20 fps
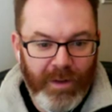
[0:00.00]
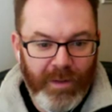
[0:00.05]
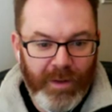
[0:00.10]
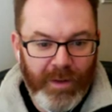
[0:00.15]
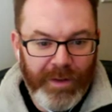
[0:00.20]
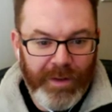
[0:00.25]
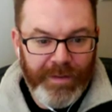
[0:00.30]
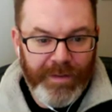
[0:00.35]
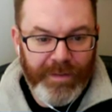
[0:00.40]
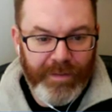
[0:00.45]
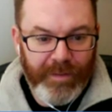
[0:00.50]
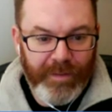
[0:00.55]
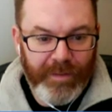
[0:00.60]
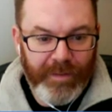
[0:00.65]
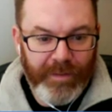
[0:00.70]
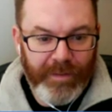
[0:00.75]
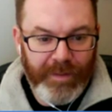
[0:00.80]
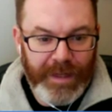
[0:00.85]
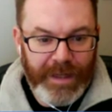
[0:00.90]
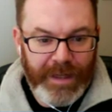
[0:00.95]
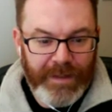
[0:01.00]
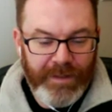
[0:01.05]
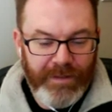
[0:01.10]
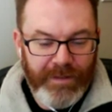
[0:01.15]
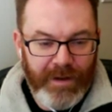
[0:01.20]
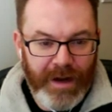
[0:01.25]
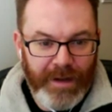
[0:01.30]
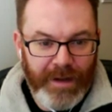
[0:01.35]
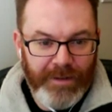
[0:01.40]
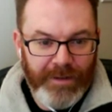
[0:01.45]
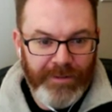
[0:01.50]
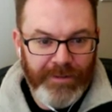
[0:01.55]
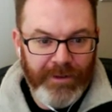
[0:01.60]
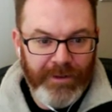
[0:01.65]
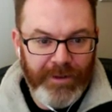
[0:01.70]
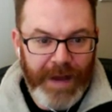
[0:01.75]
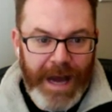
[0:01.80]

with Nick's tried and true.